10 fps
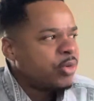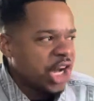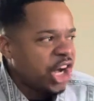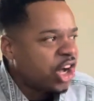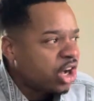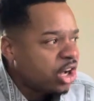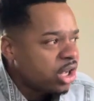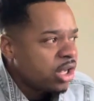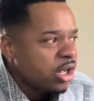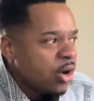Duh.
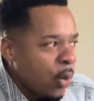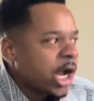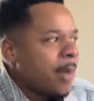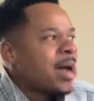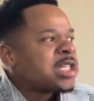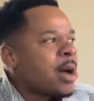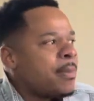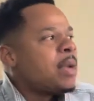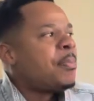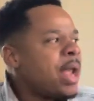We come out to
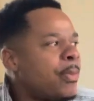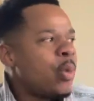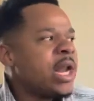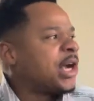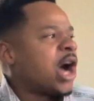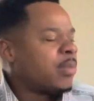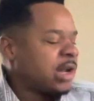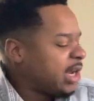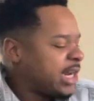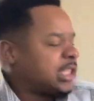meet people. We didn't come to
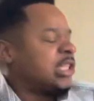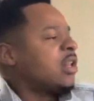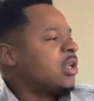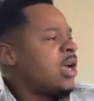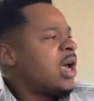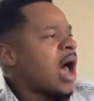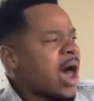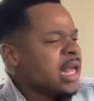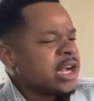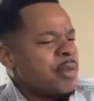look at each other. I
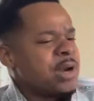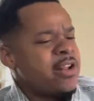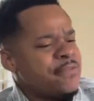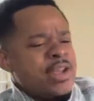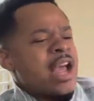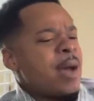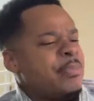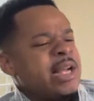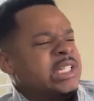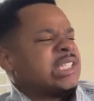didn't come to the
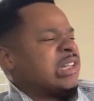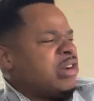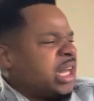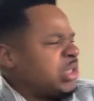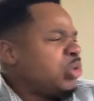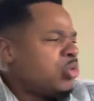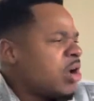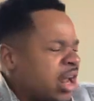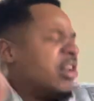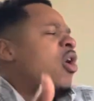VIP just to look at you.
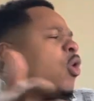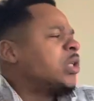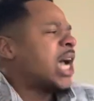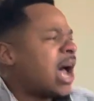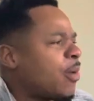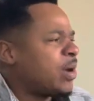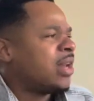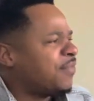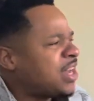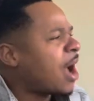And the whole time we in
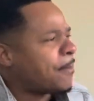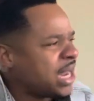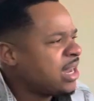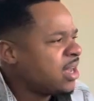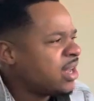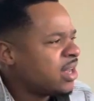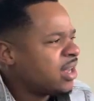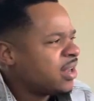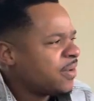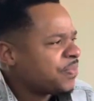the VIP,
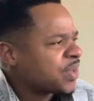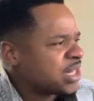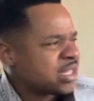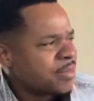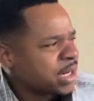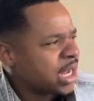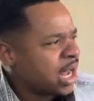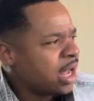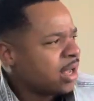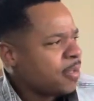
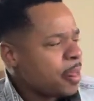Decepticon.